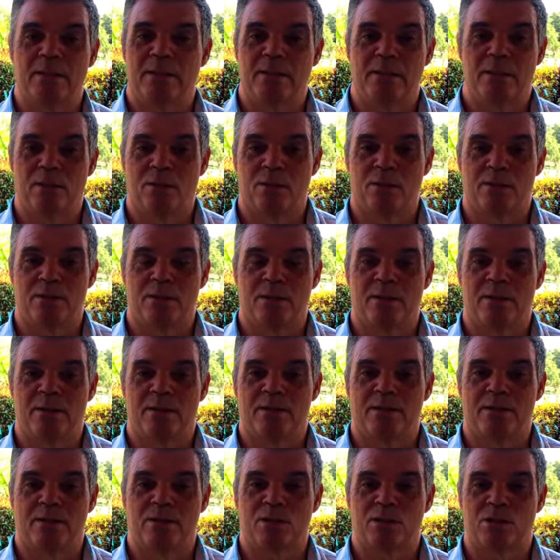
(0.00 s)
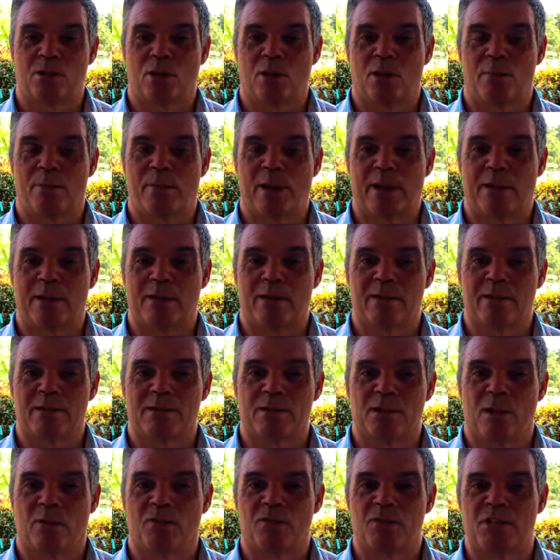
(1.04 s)
you know, the solar
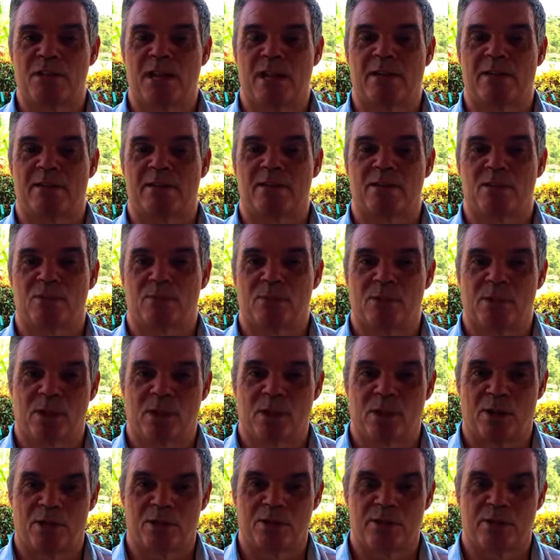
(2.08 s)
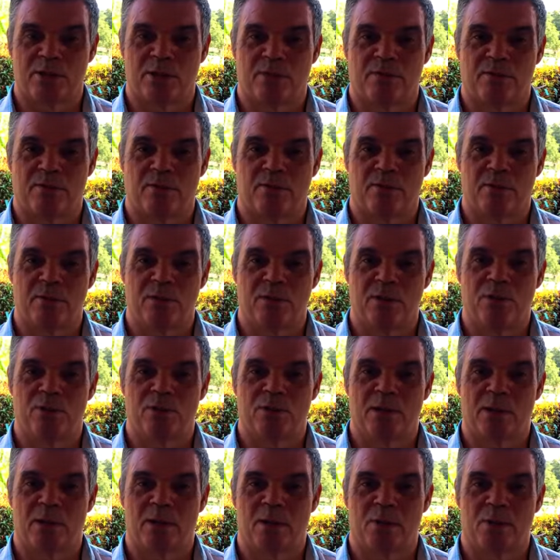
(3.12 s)
panels offset some of the cost of
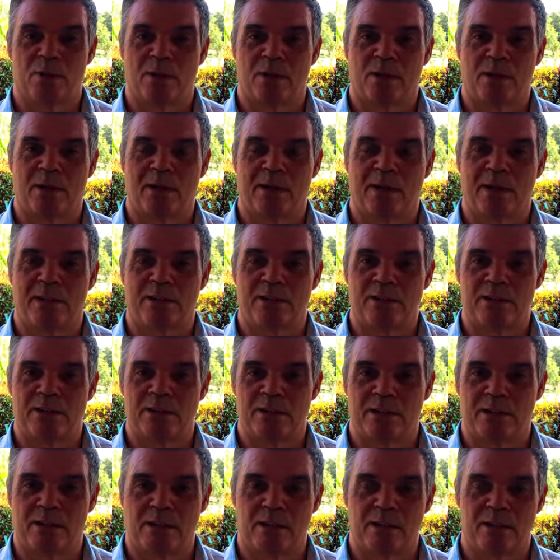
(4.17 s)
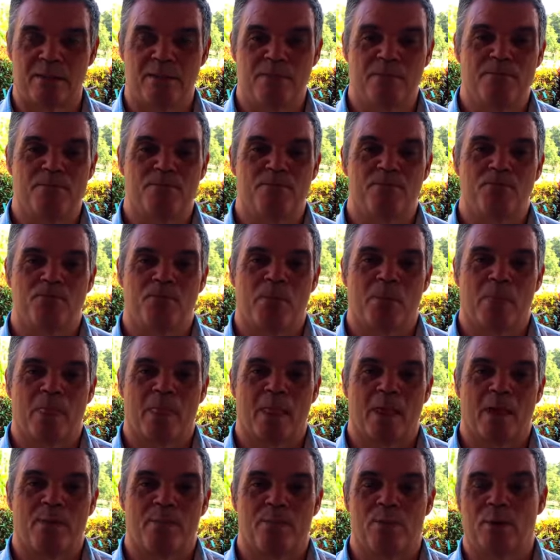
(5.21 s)
using our electricity.
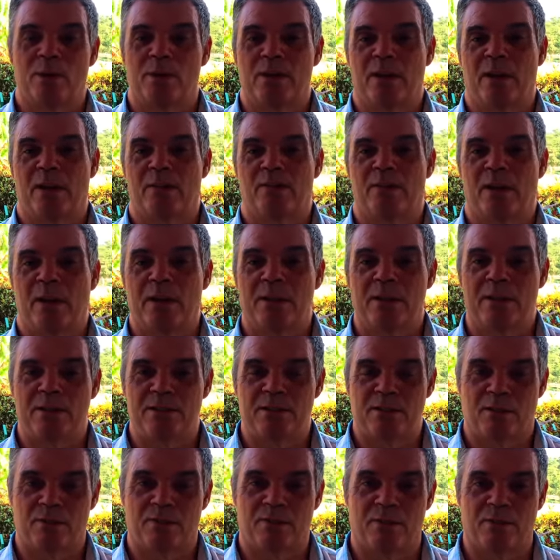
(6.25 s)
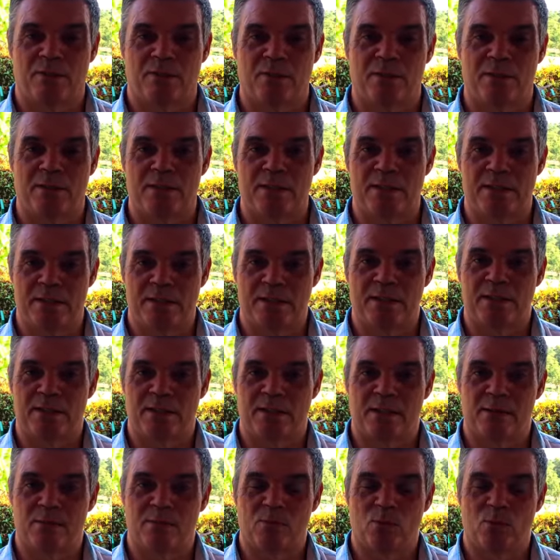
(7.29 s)
But the advantage of this
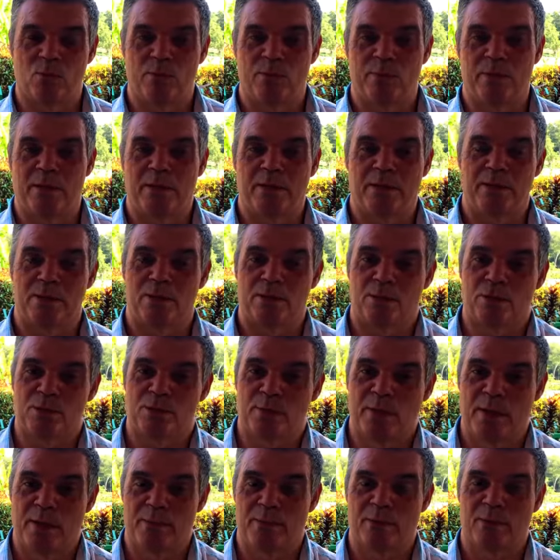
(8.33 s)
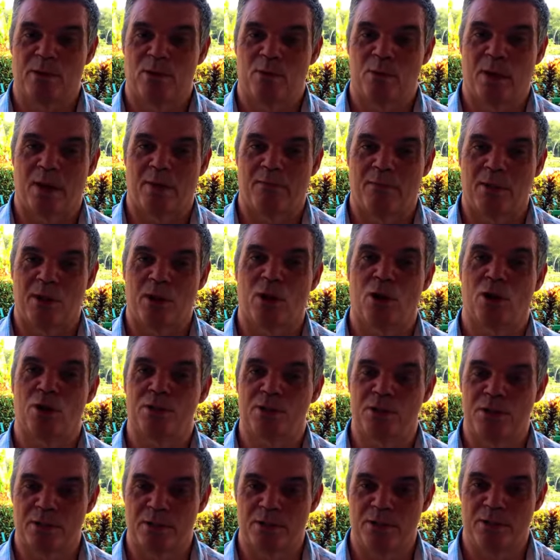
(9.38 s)
system would be to those people who have a
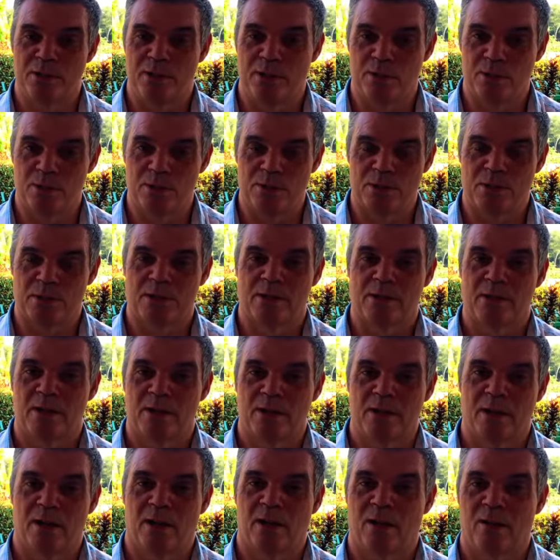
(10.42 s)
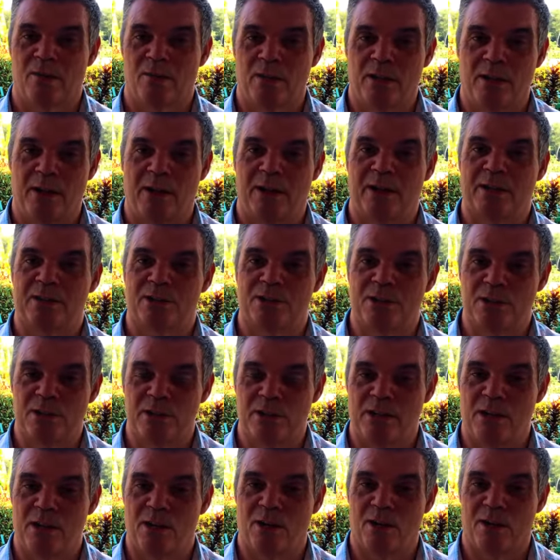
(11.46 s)
constant use of
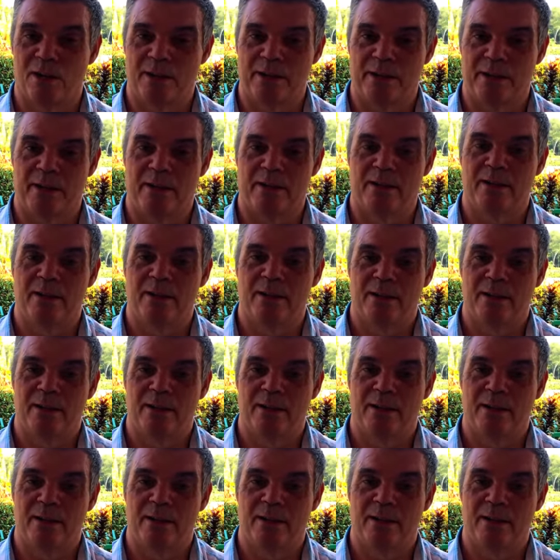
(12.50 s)
electricity all day.